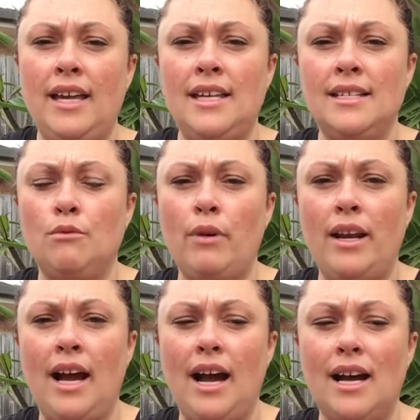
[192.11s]
is Red
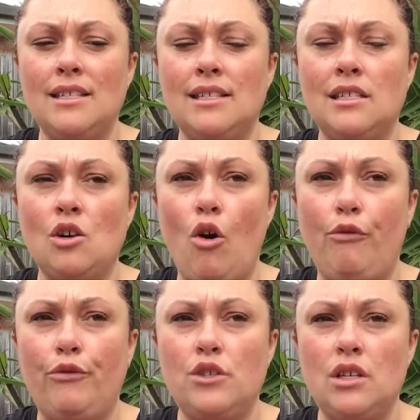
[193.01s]
Heart
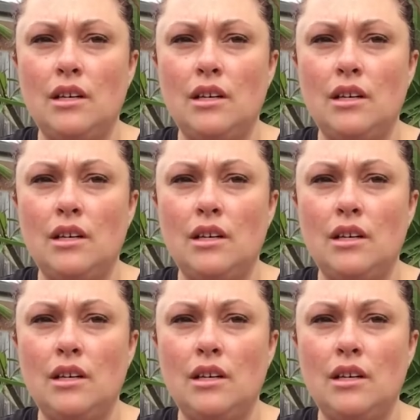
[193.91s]
Soft.